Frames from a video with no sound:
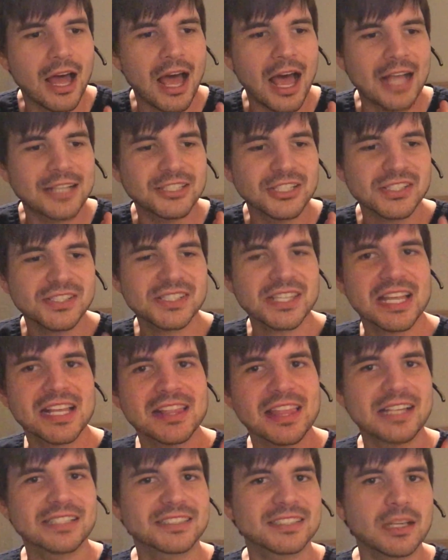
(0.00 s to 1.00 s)
I just
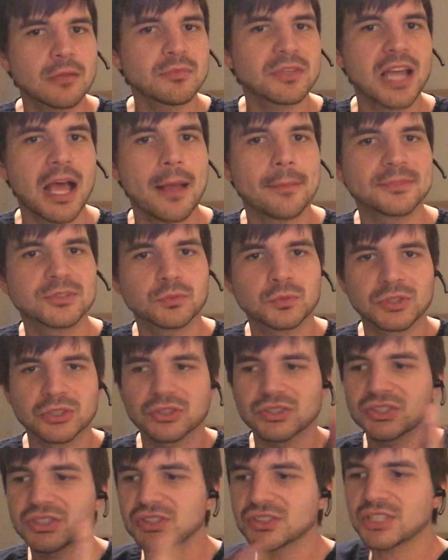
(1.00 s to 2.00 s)
think that sometimes we're
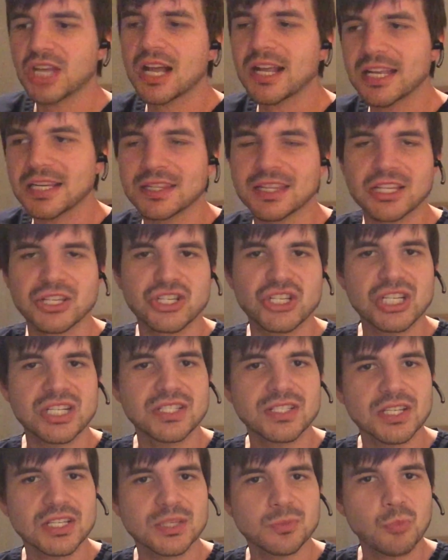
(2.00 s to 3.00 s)
stuck in the
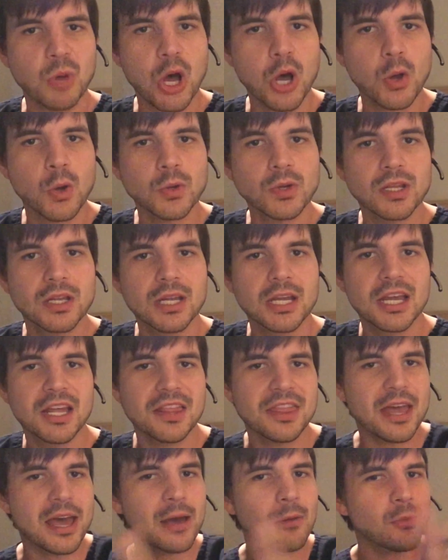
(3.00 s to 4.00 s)
Jesus mode
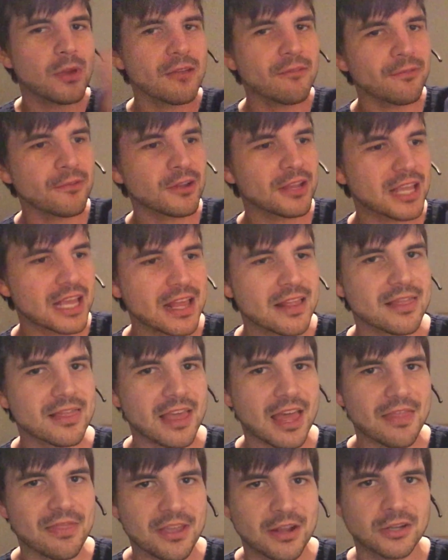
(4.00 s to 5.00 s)
that we forget
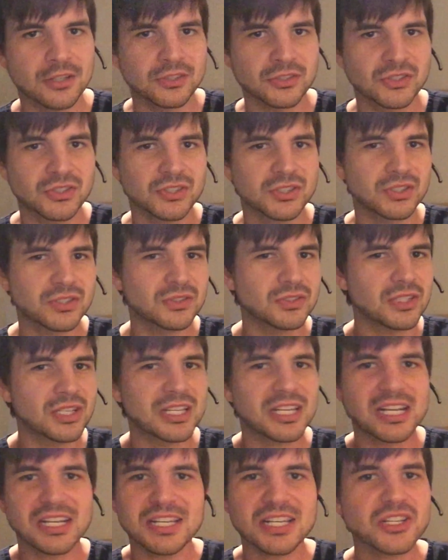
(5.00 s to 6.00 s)
that there's
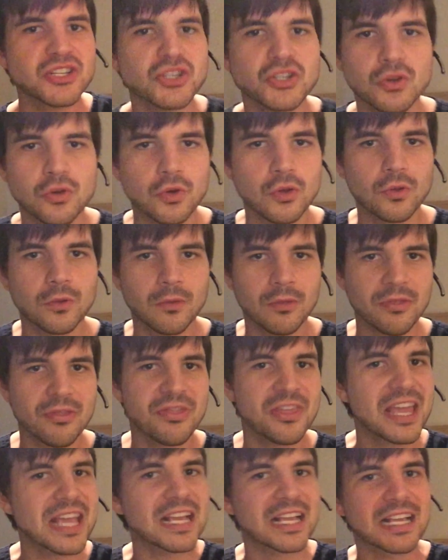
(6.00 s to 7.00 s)
an additional
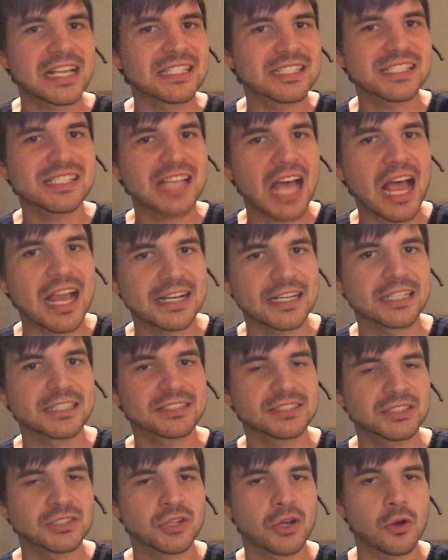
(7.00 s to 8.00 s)
thing inside
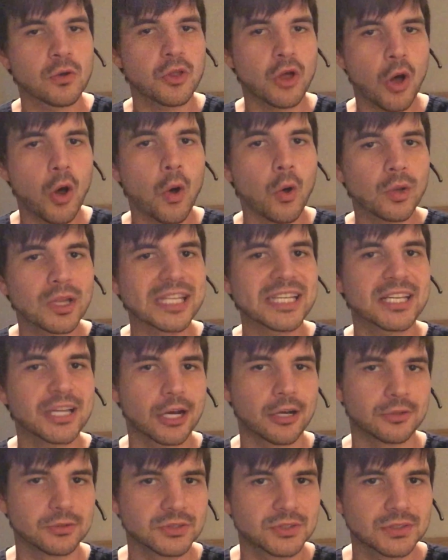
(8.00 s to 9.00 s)
us, the Holy
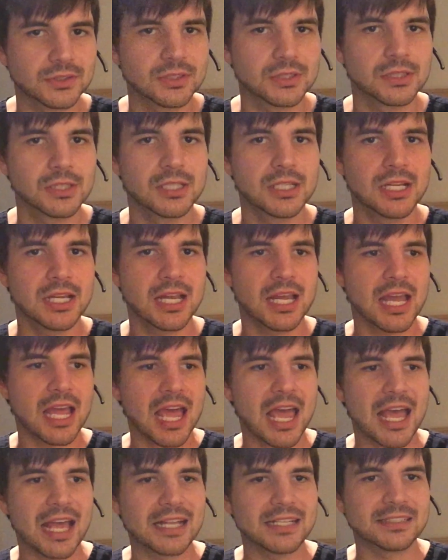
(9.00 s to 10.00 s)
Ghost.
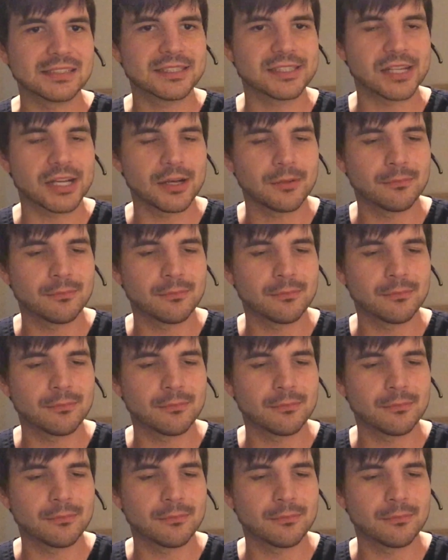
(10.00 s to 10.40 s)
And